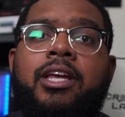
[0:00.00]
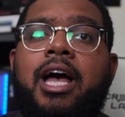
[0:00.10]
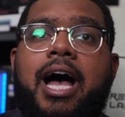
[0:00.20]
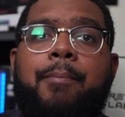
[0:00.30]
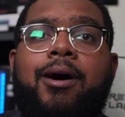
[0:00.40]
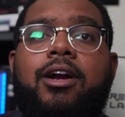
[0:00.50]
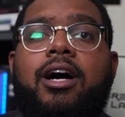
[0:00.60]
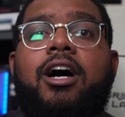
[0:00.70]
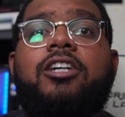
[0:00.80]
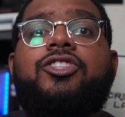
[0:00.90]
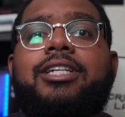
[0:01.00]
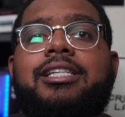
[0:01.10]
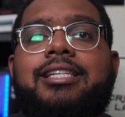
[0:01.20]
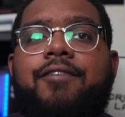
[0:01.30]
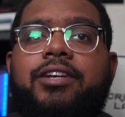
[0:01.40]
about
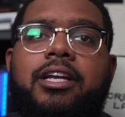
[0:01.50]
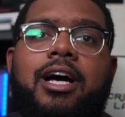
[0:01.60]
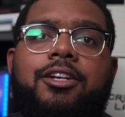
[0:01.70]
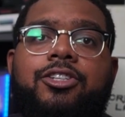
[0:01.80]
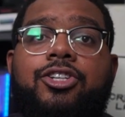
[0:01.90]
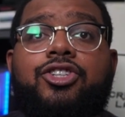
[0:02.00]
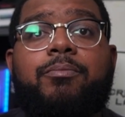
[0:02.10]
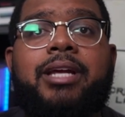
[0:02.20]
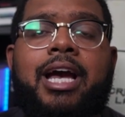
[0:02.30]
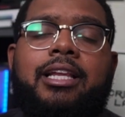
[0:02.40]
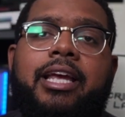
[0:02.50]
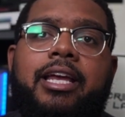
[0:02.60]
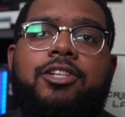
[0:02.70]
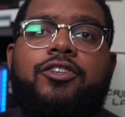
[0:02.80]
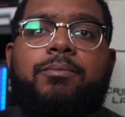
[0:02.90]
$170 should be allocated
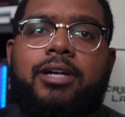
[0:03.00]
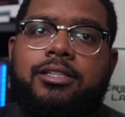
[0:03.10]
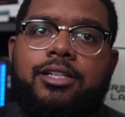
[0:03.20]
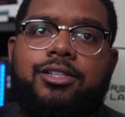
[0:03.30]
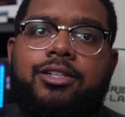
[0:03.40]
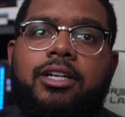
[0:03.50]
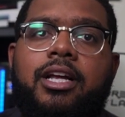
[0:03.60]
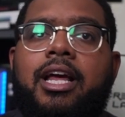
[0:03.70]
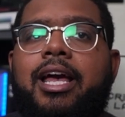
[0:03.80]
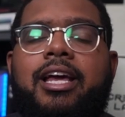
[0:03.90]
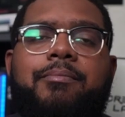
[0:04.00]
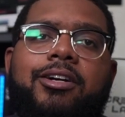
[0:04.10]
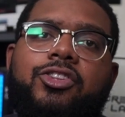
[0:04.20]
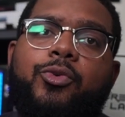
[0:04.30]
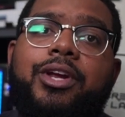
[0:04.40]
to your processor, and
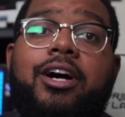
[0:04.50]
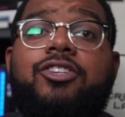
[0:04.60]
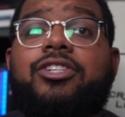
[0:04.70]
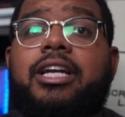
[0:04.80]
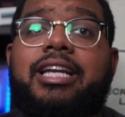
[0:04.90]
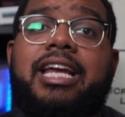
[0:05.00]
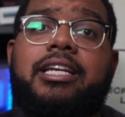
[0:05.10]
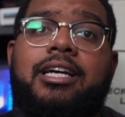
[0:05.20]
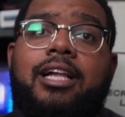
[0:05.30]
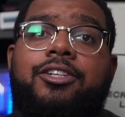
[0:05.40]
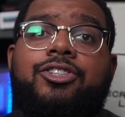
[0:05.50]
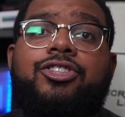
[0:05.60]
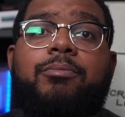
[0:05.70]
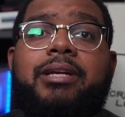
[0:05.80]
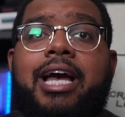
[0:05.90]
about $390
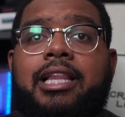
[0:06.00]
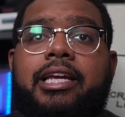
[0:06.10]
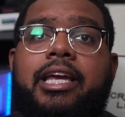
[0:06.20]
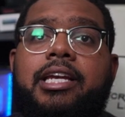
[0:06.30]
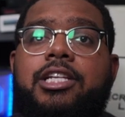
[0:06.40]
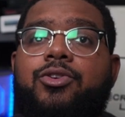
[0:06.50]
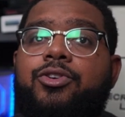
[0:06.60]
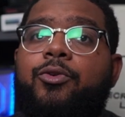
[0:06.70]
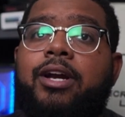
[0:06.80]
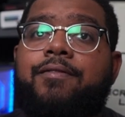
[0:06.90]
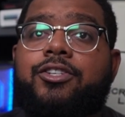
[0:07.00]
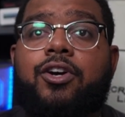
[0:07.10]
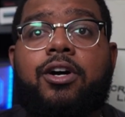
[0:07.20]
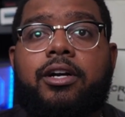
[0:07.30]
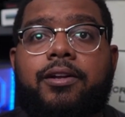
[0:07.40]
should be allocated to your graphics
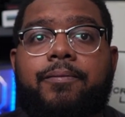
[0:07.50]
card.